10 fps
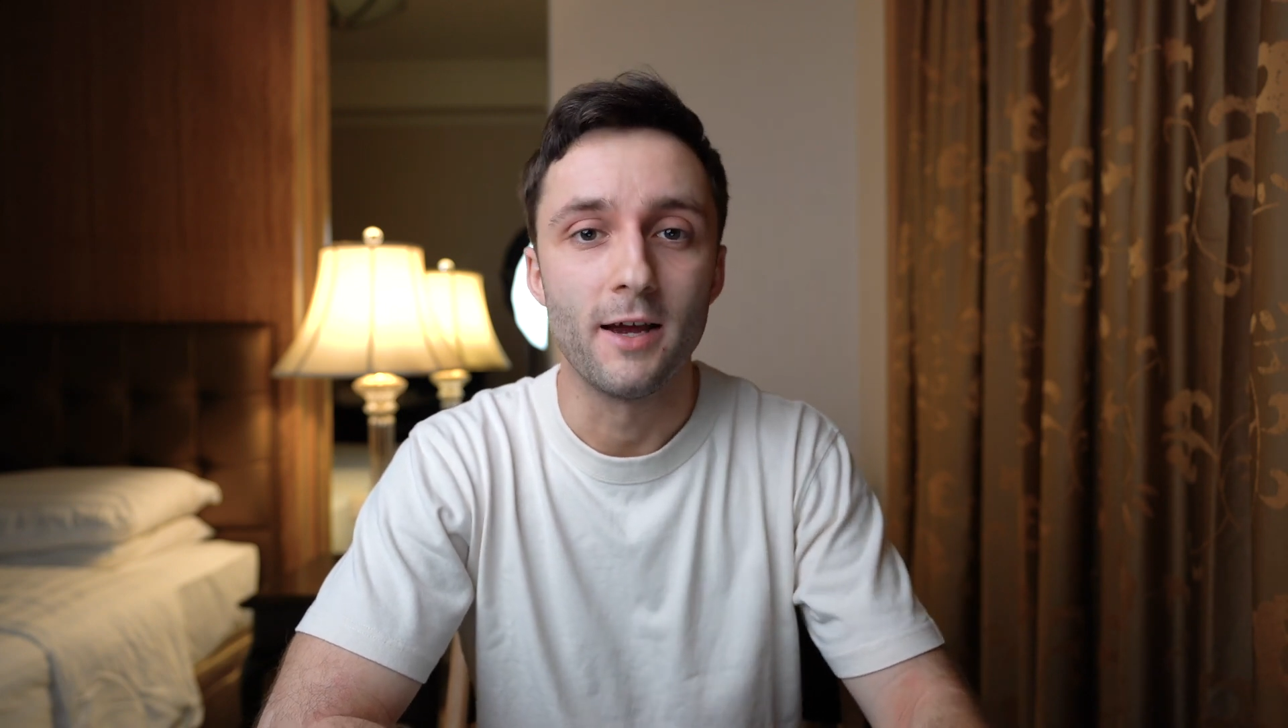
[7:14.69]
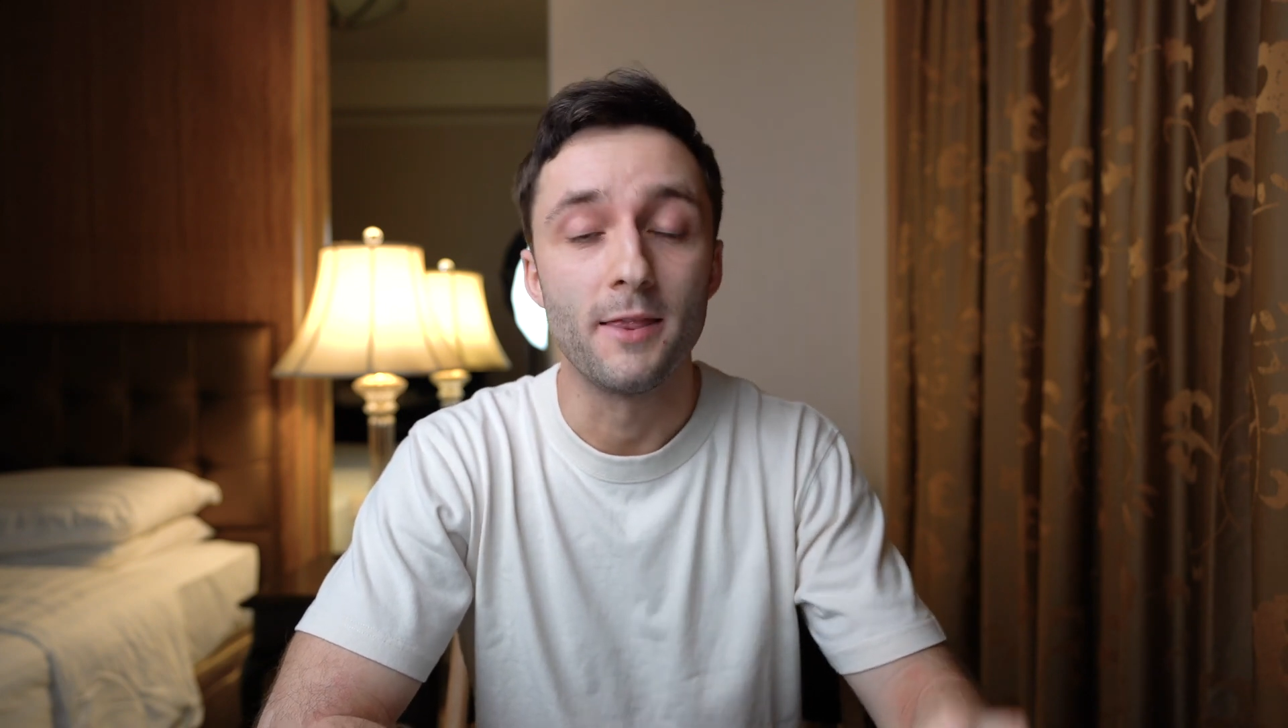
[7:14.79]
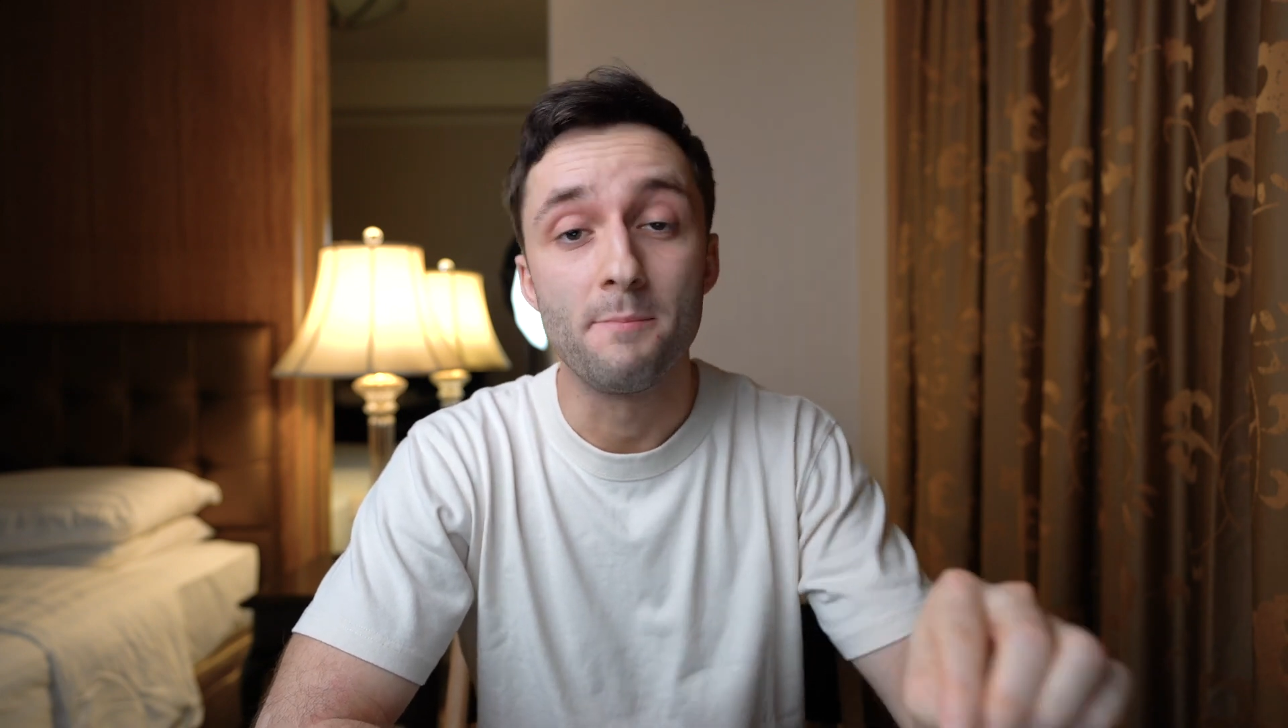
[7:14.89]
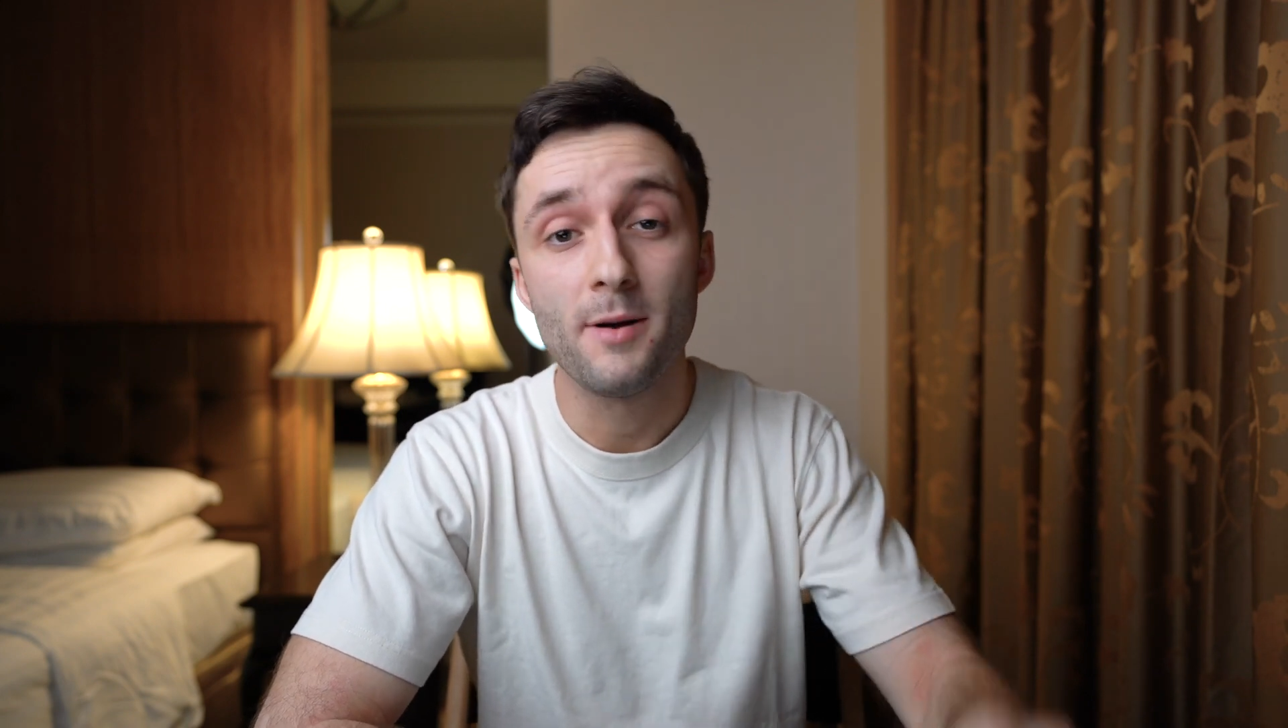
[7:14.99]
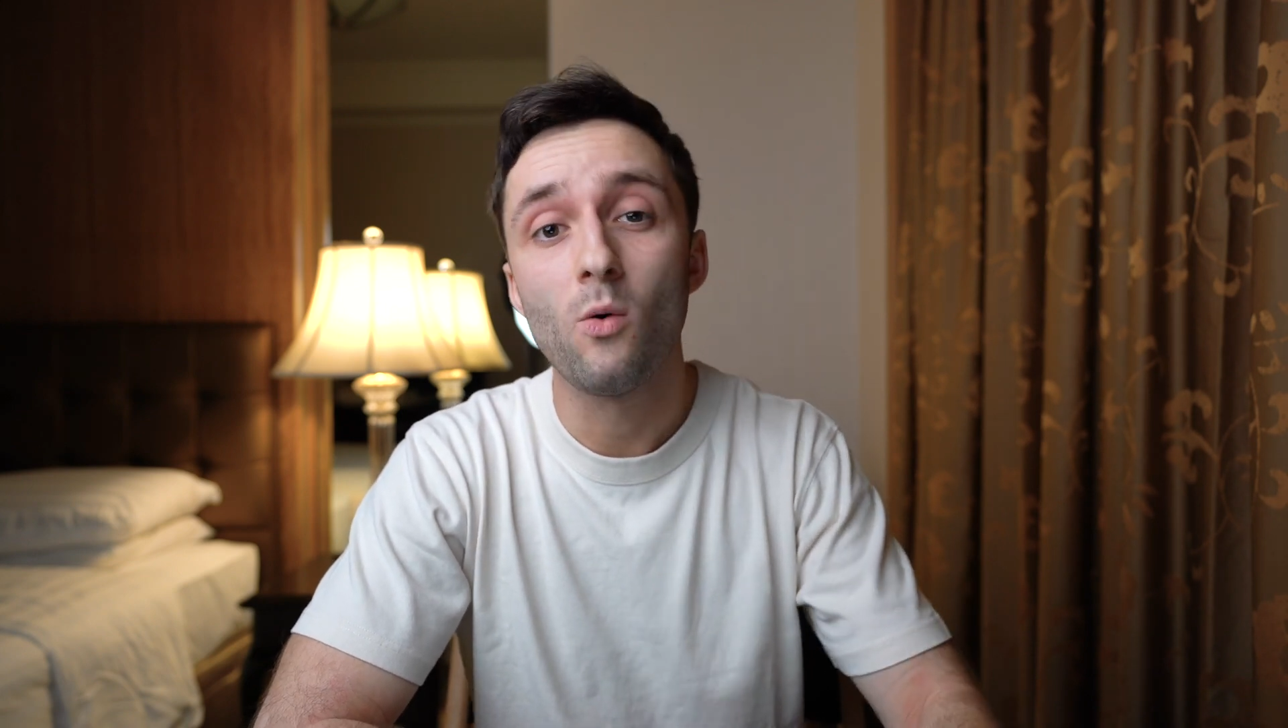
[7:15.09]
And
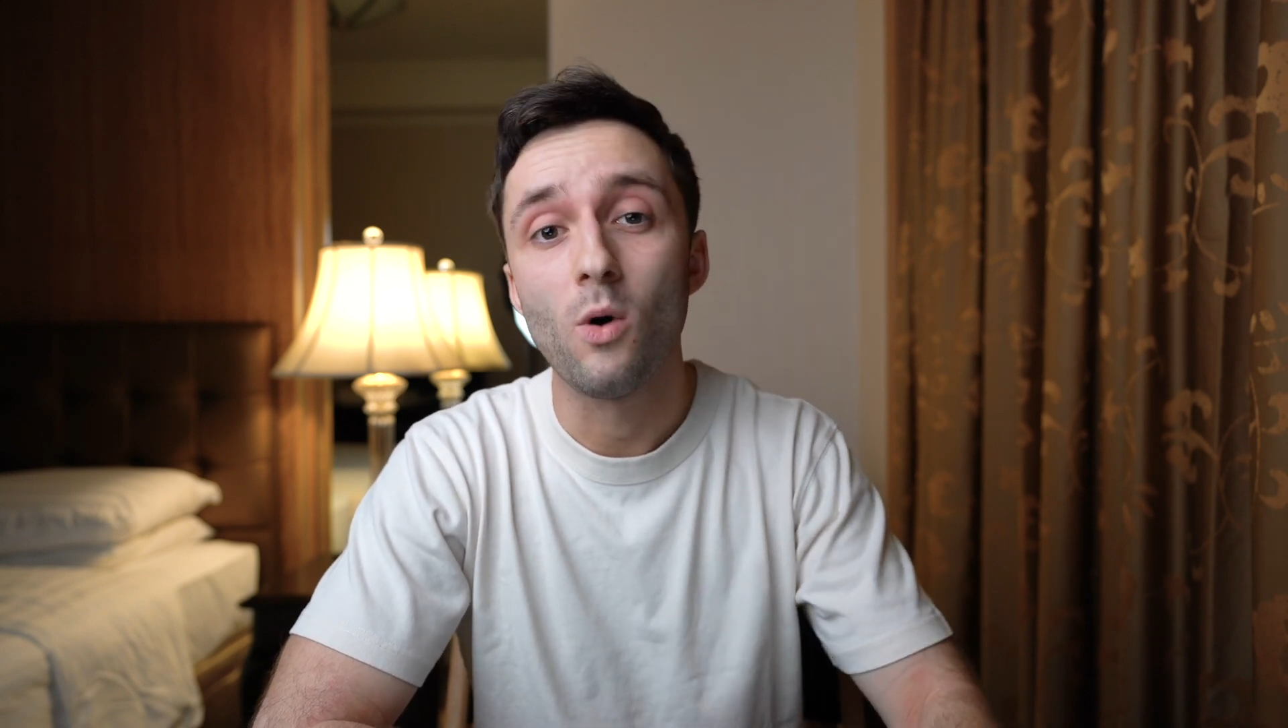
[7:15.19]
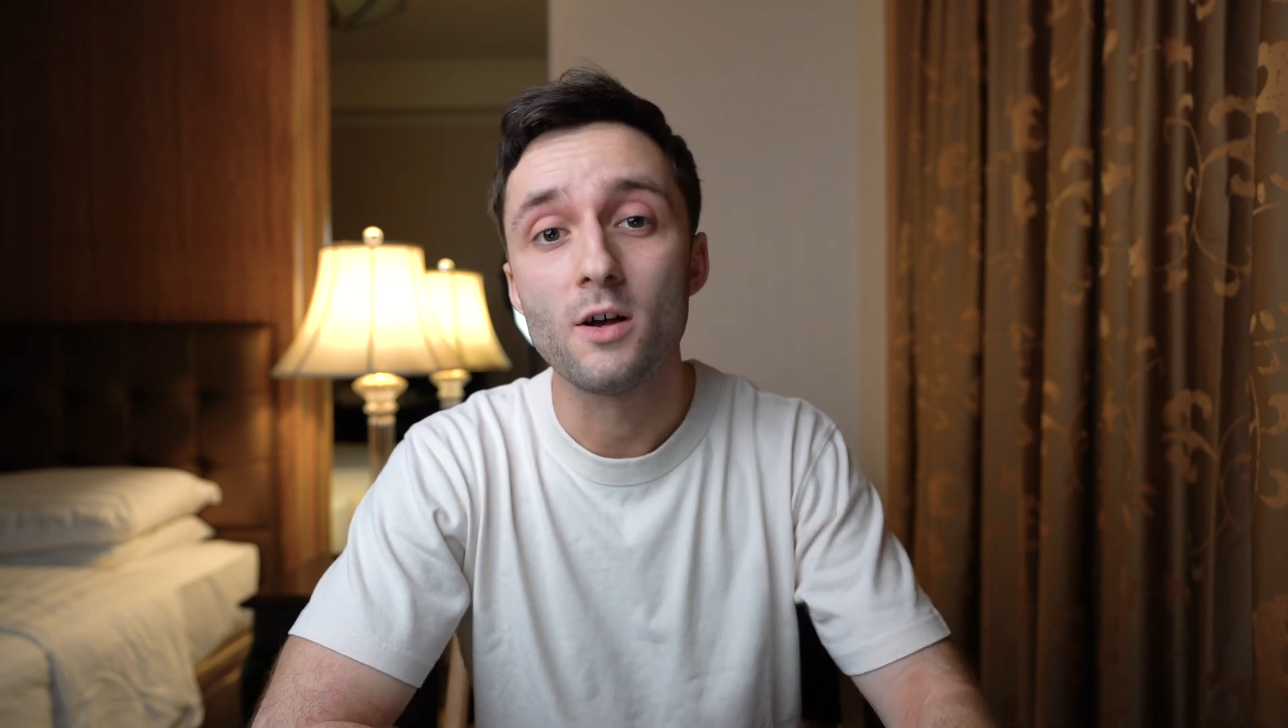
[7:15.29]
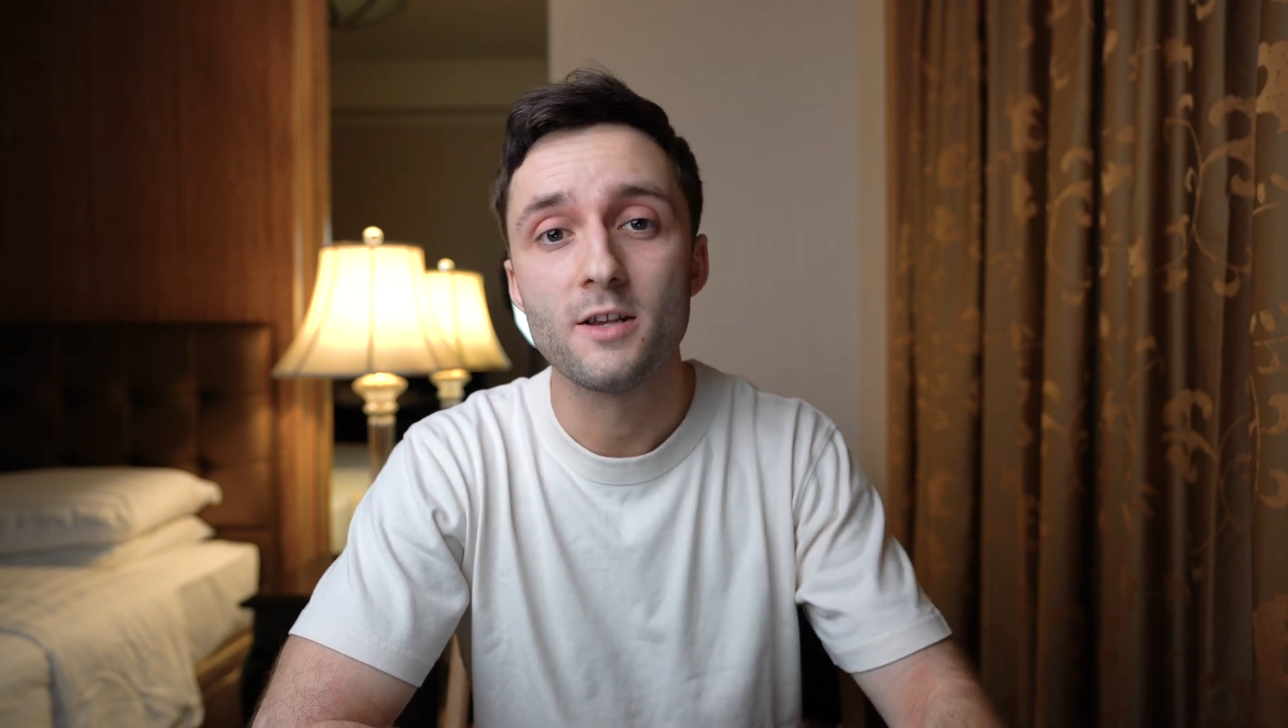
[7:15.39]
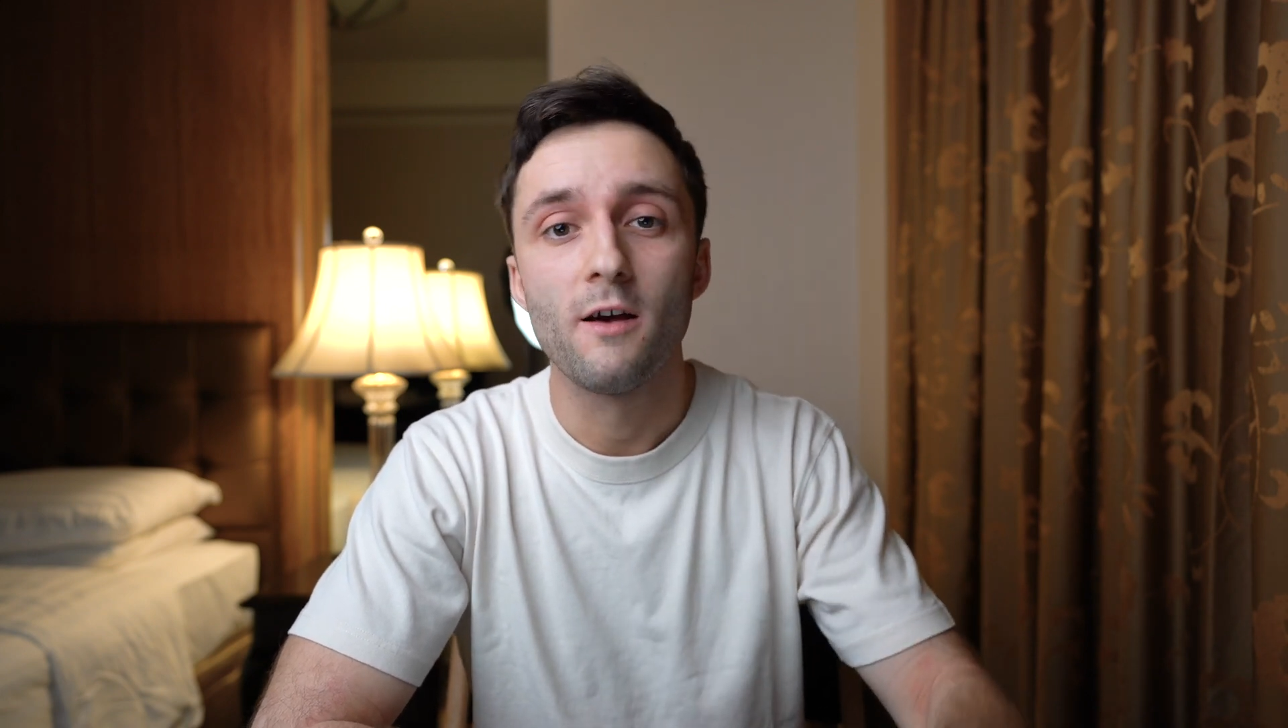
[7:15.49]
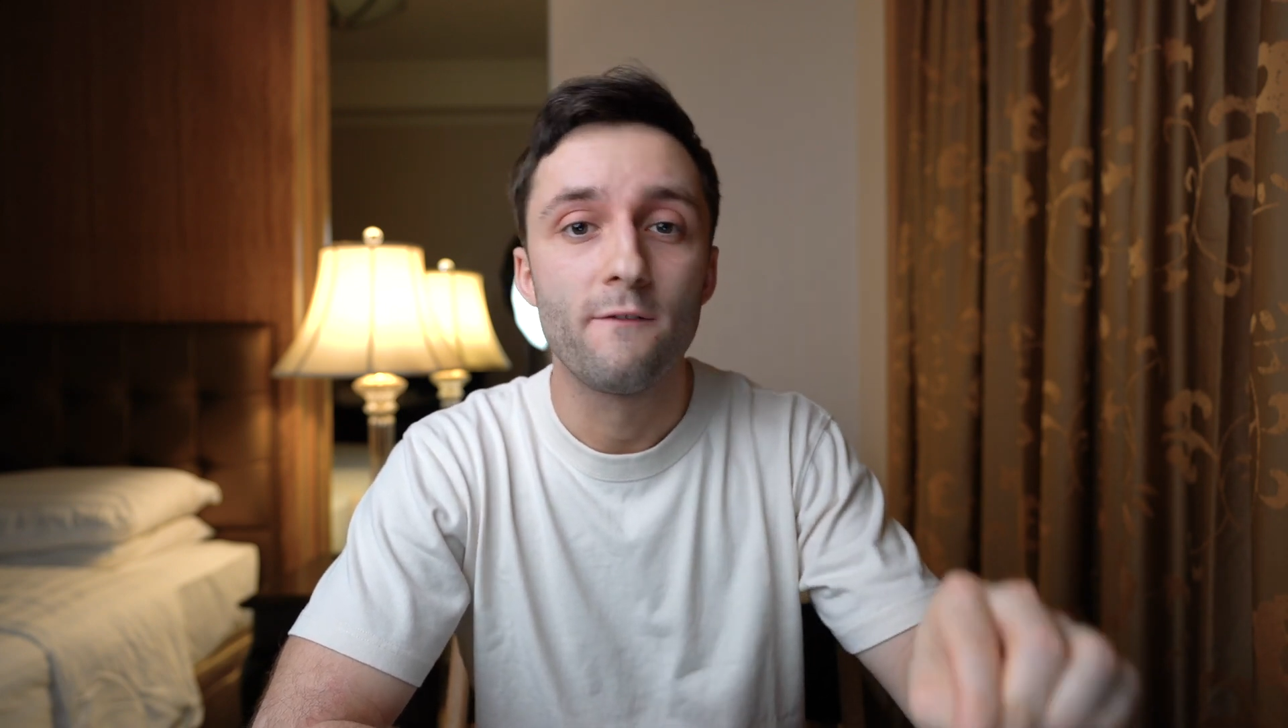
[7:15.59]
the bill was